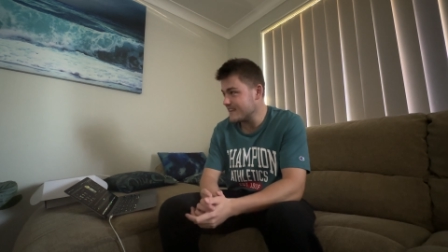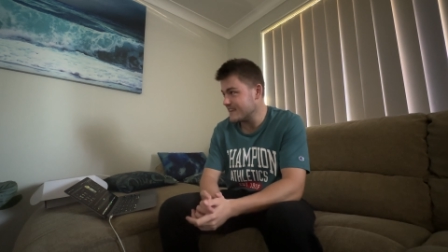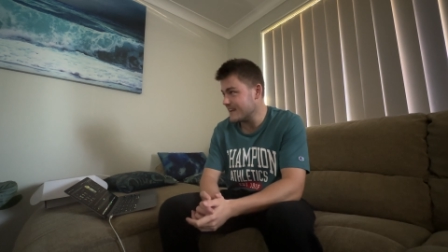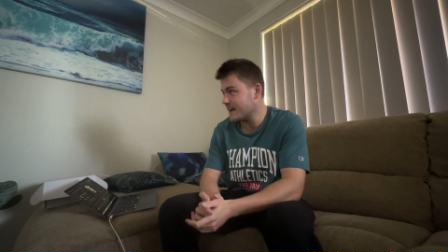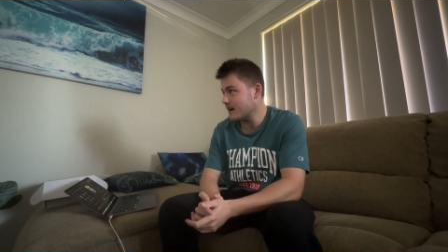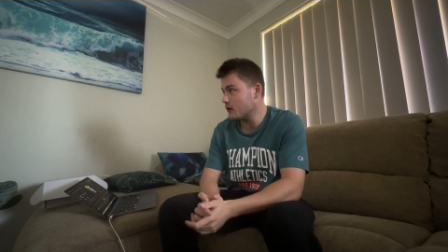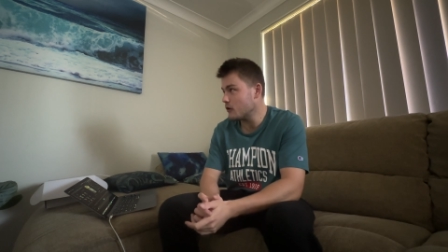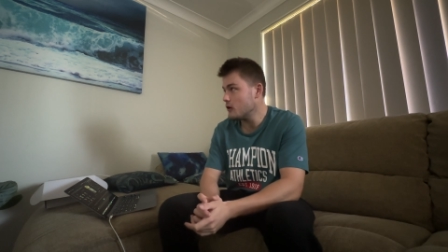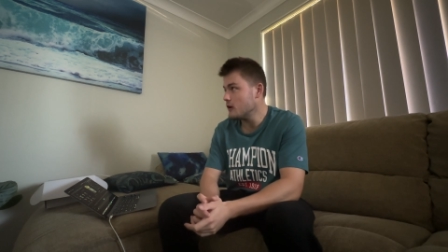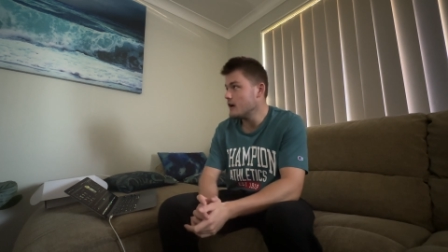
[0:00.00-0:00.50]

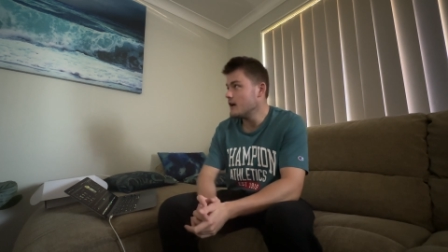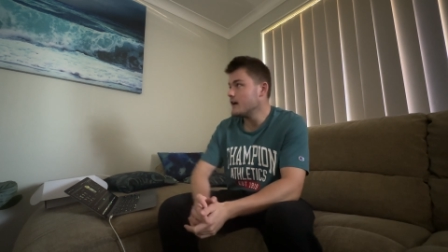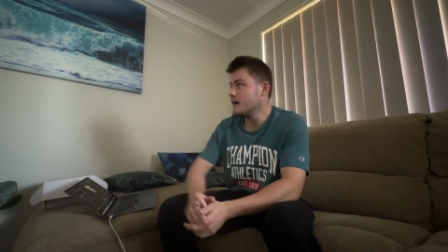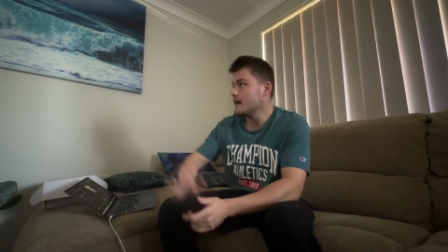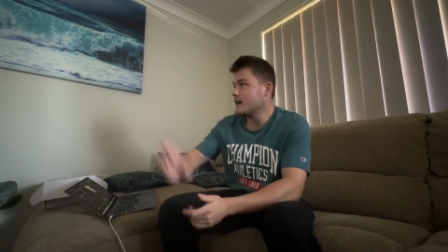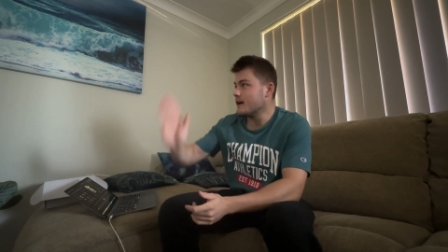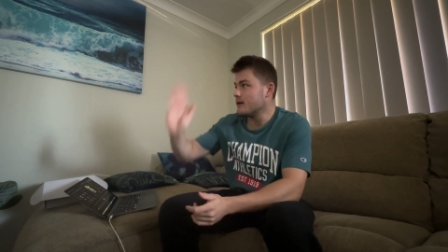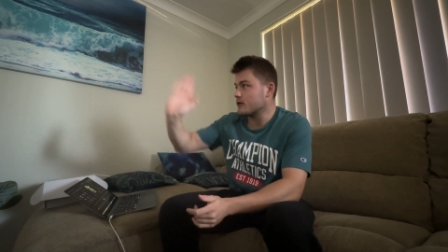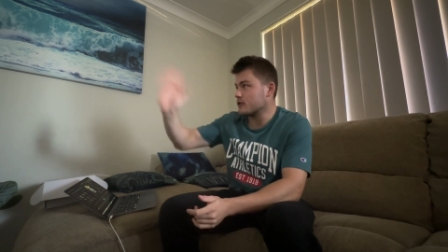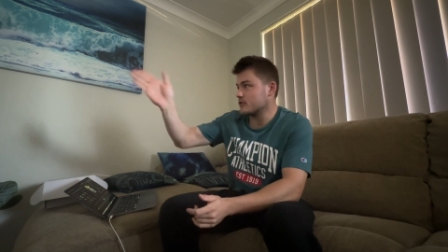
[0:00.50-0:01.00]
now.
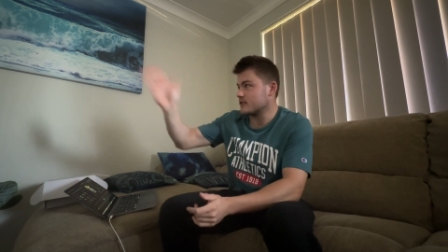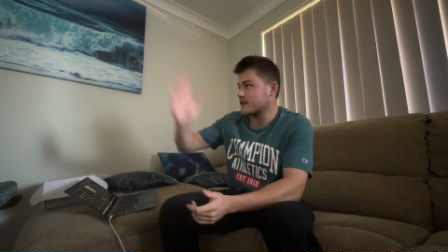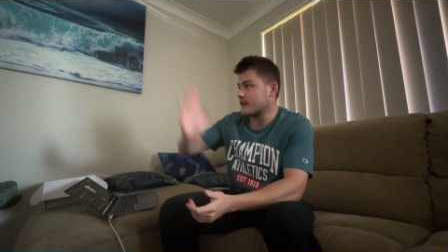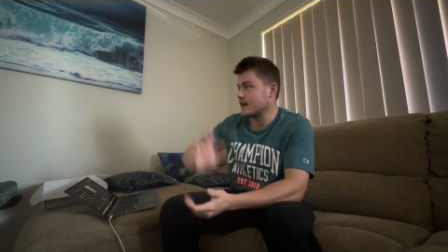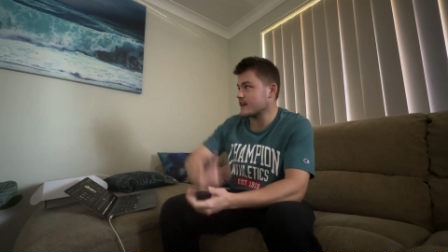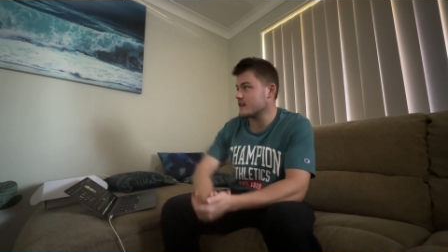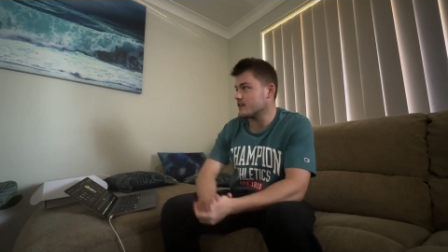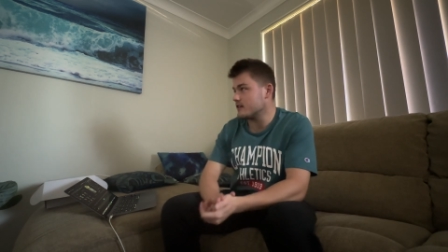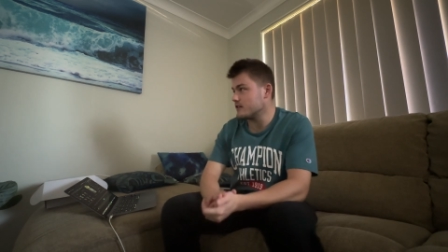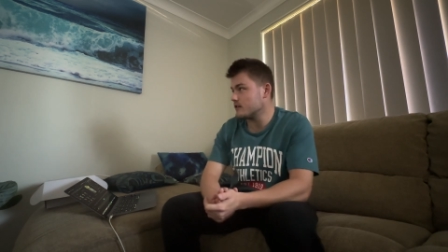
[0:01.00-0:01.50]
We've got the
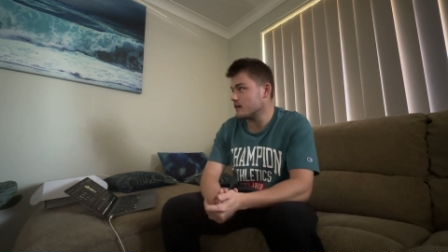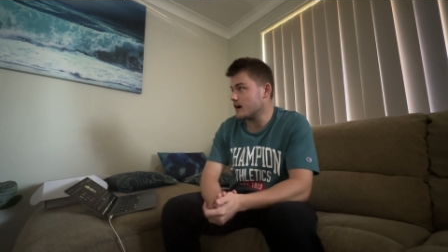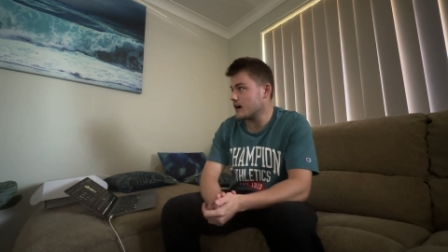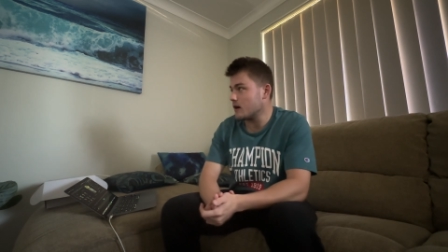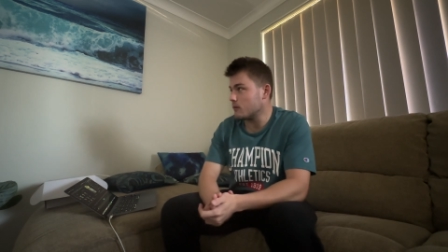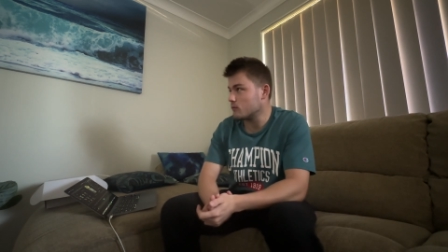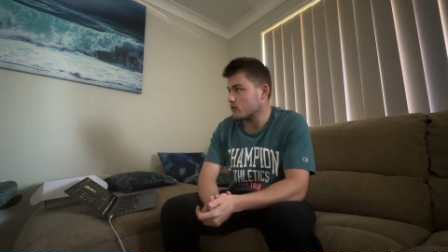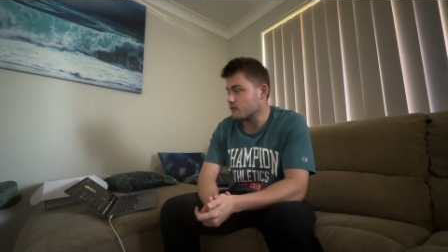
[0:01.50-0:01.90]
Canon um,